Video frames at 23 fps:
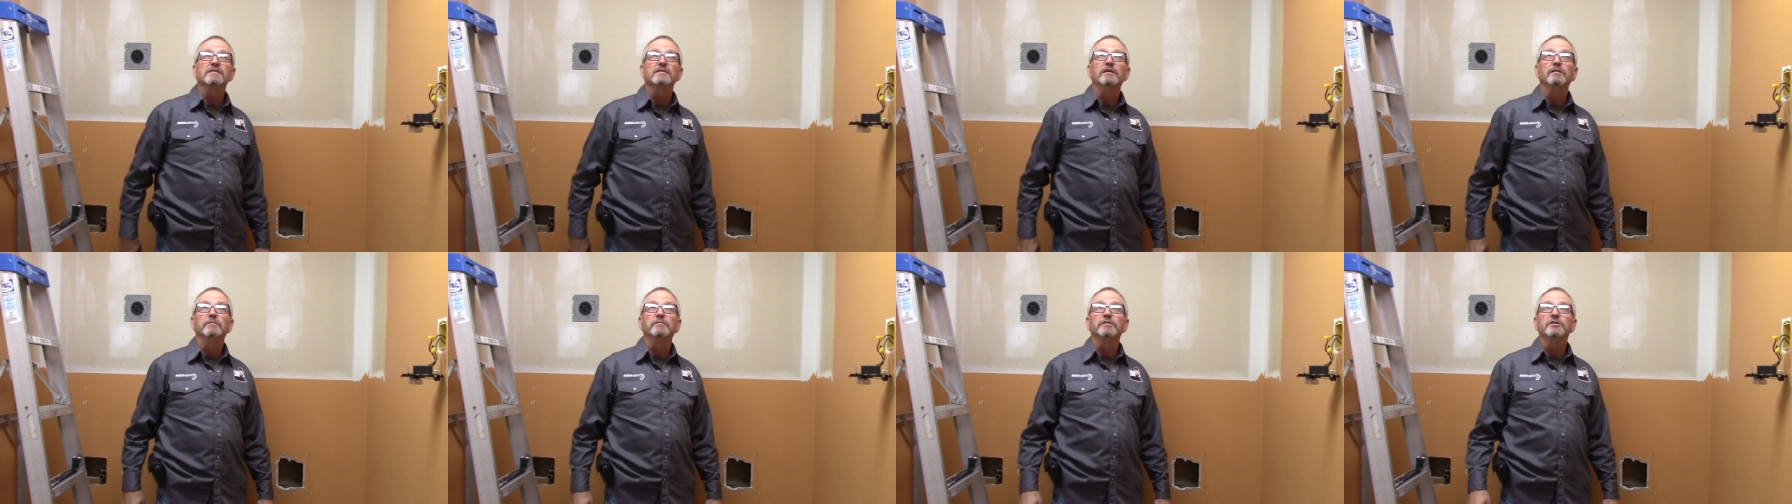
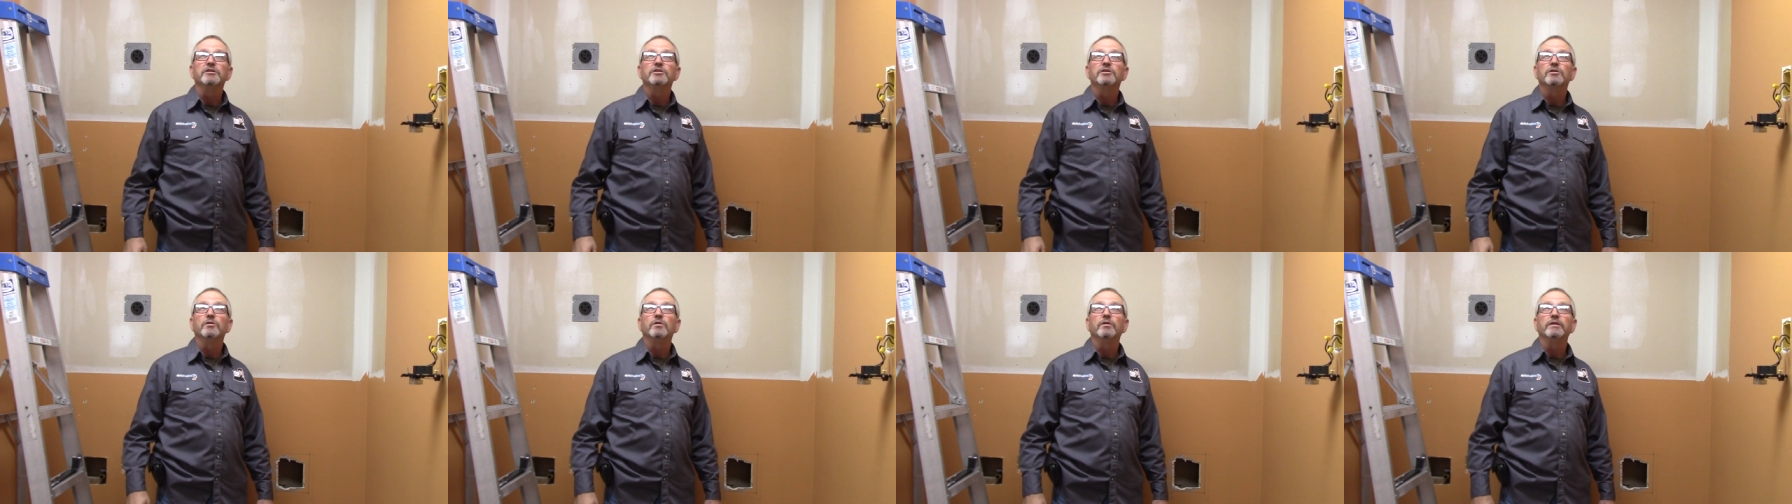I'll be
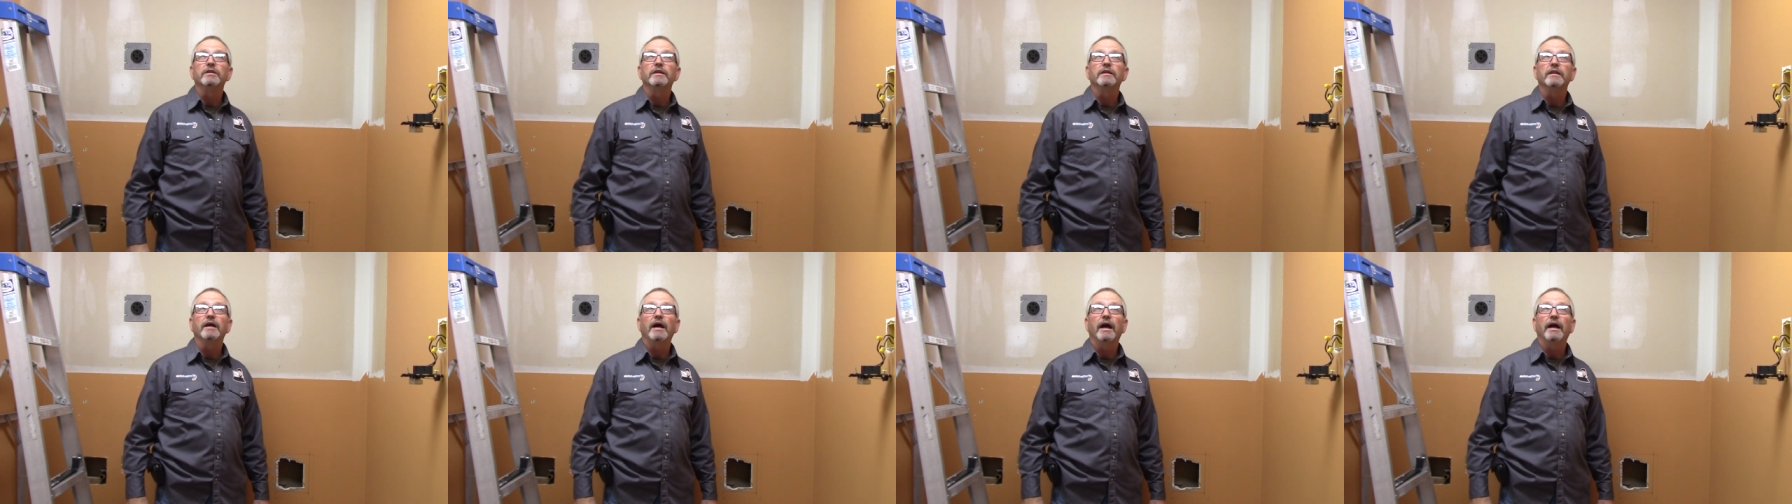showing
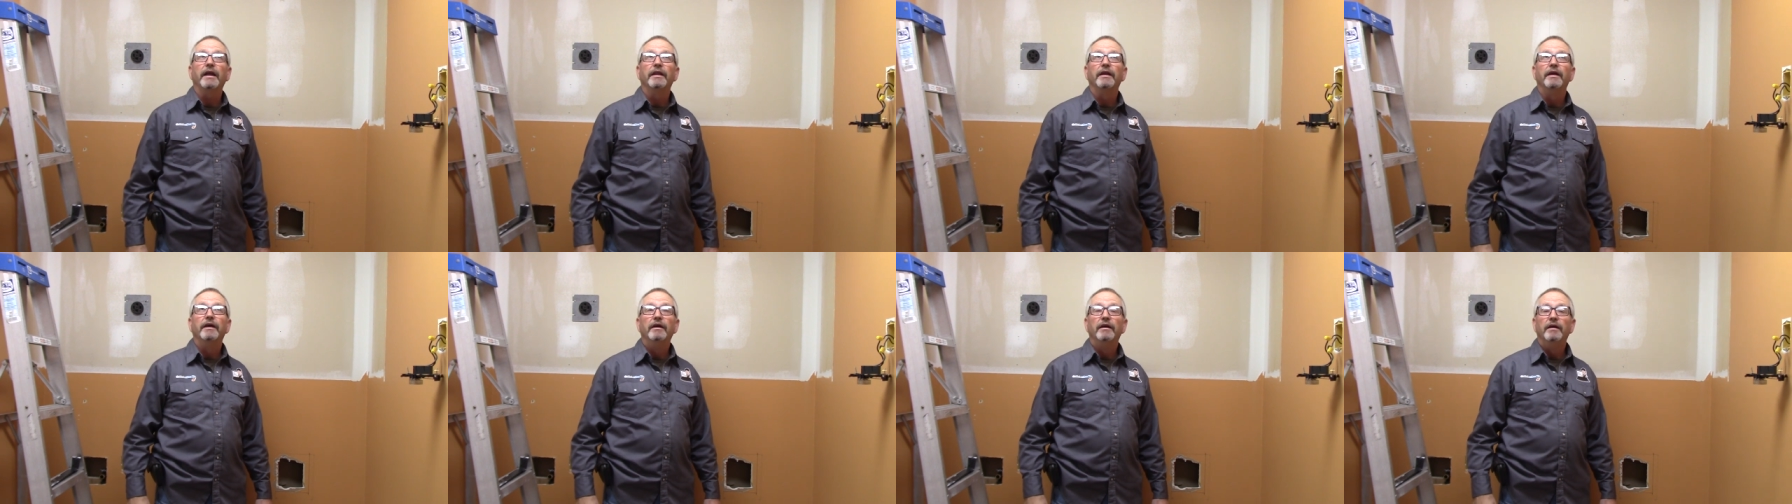you that.
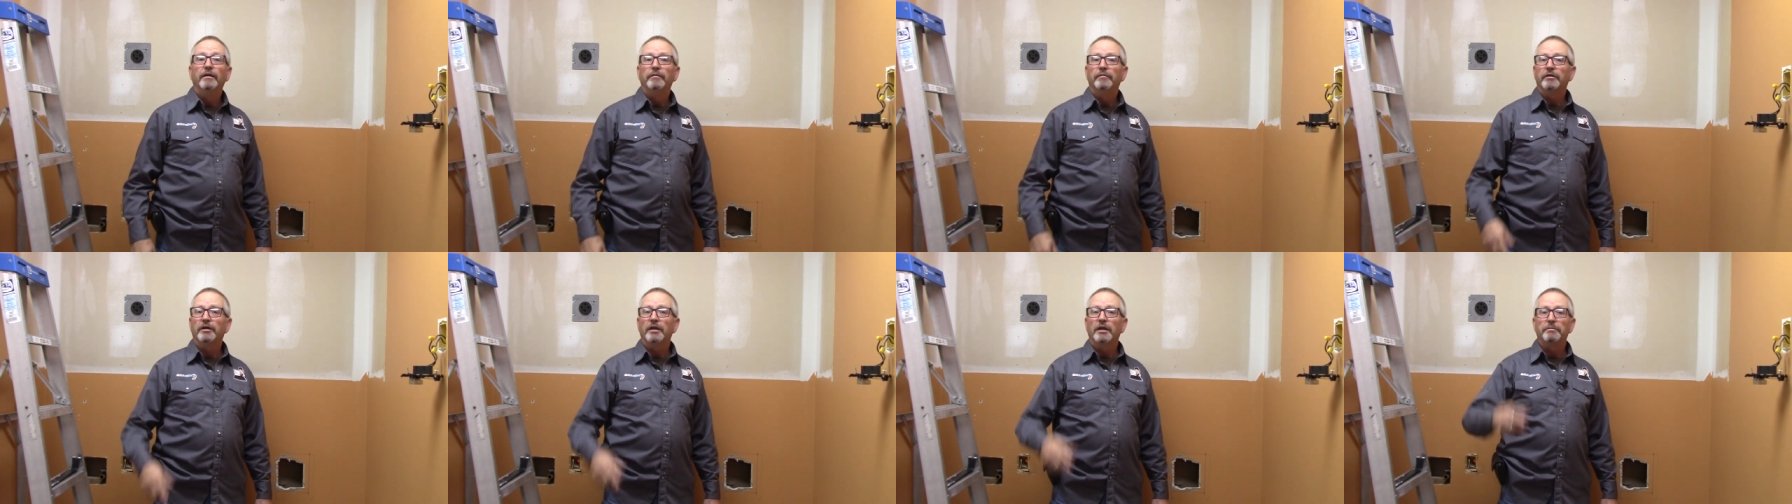
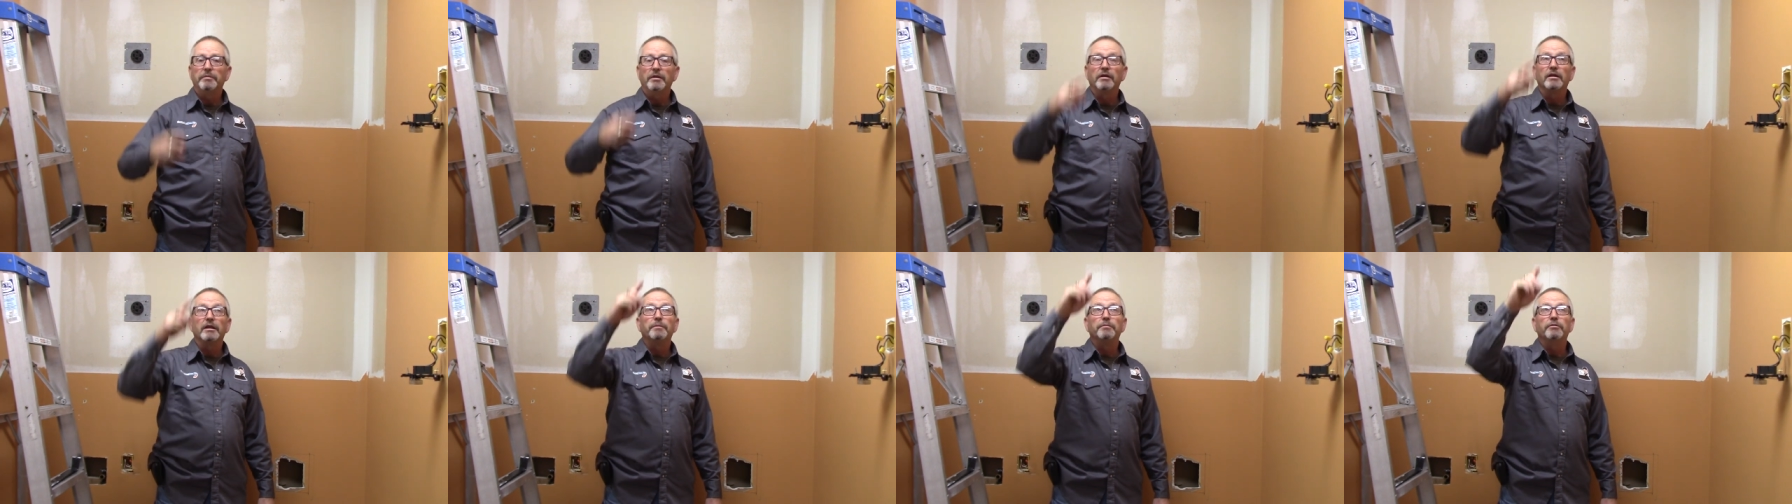I'm gonna be
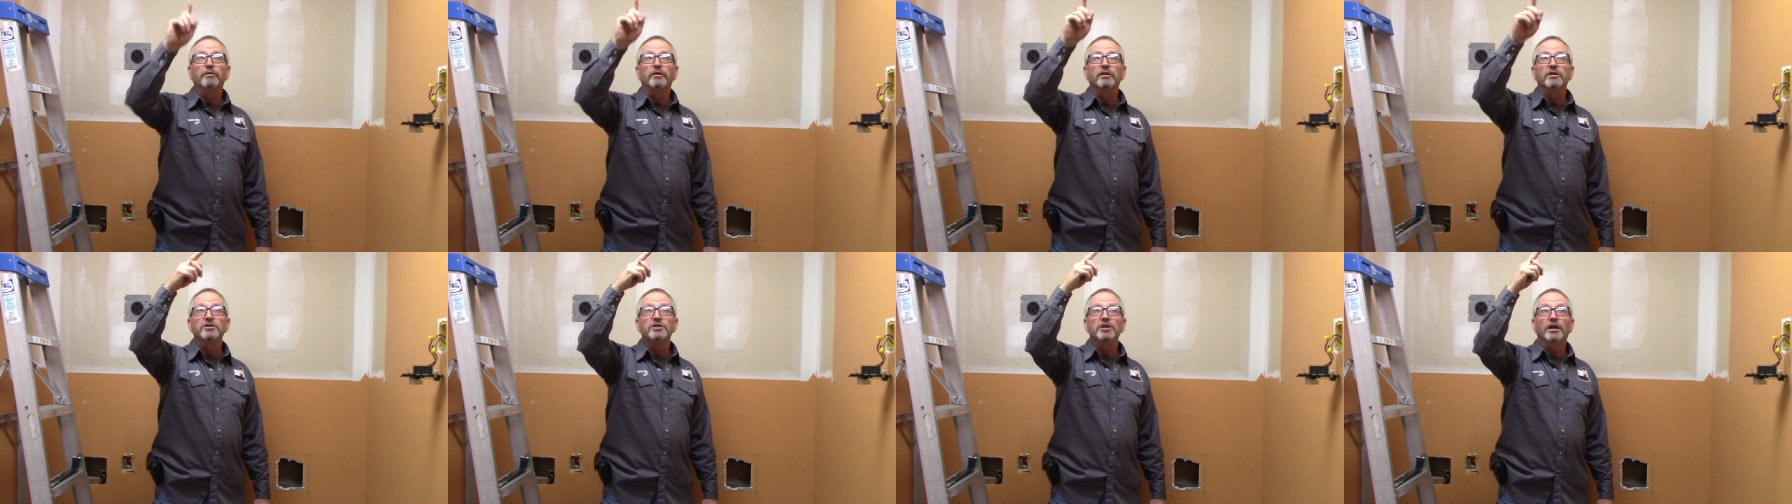able to put
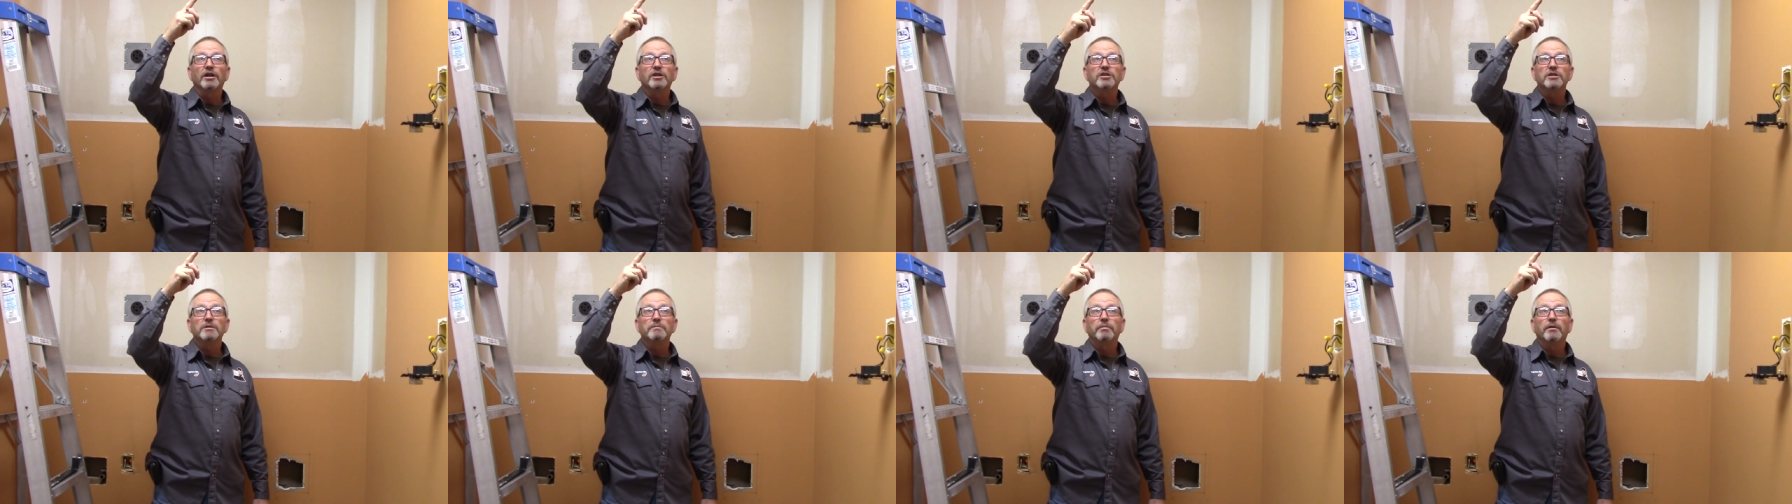a
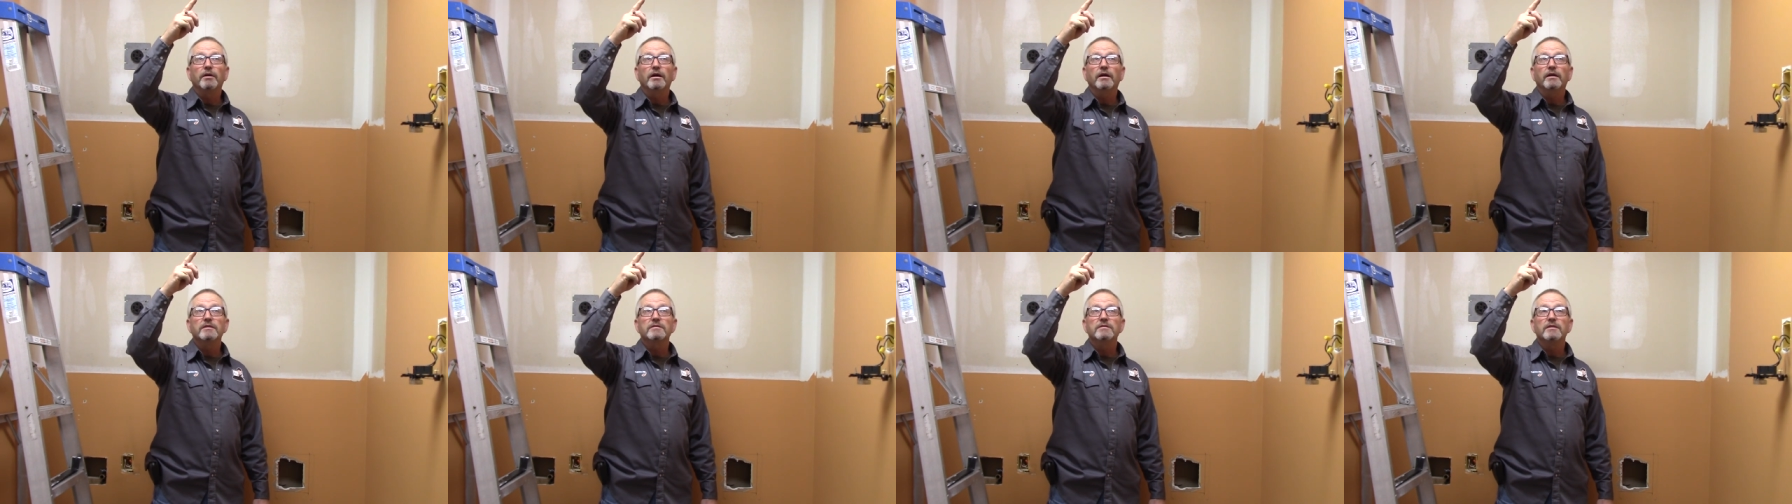junction
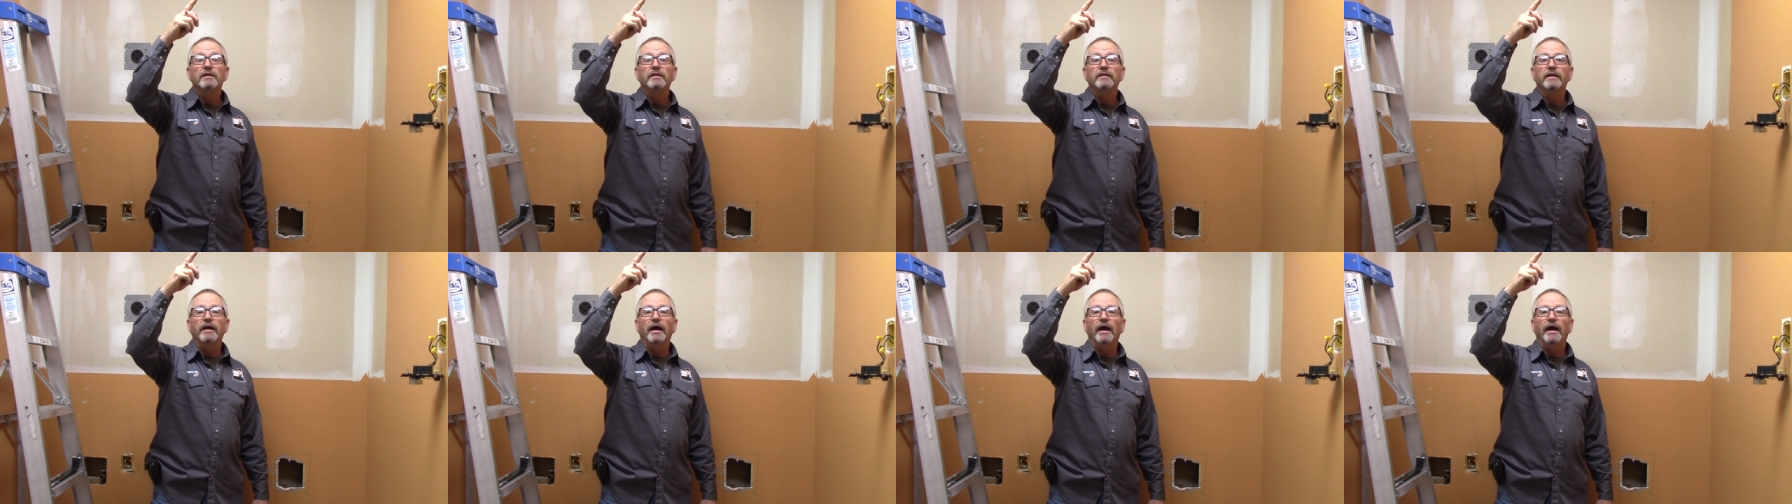box
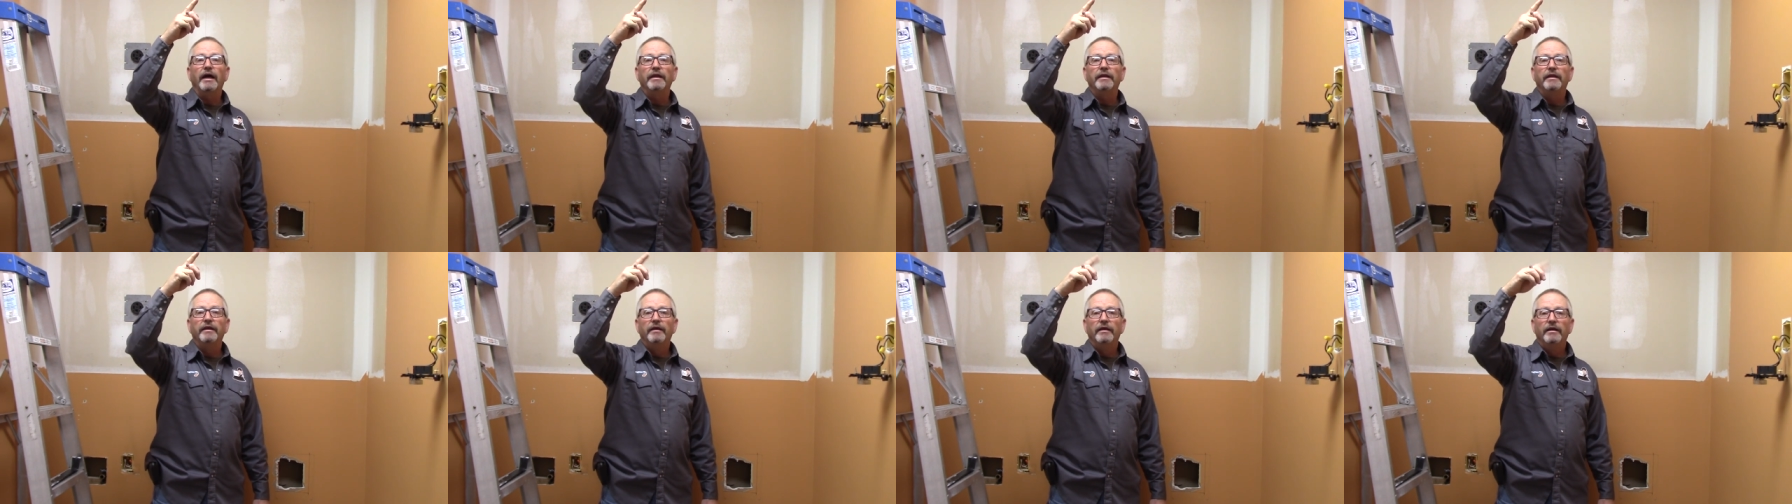on
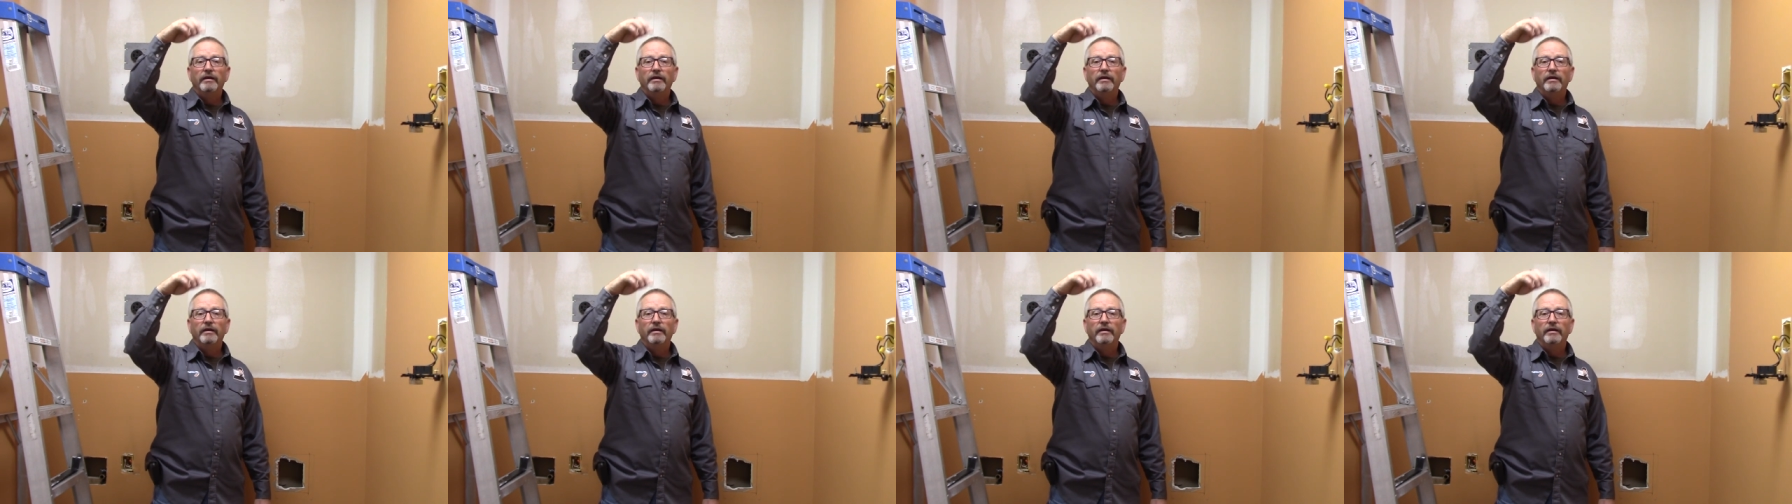that,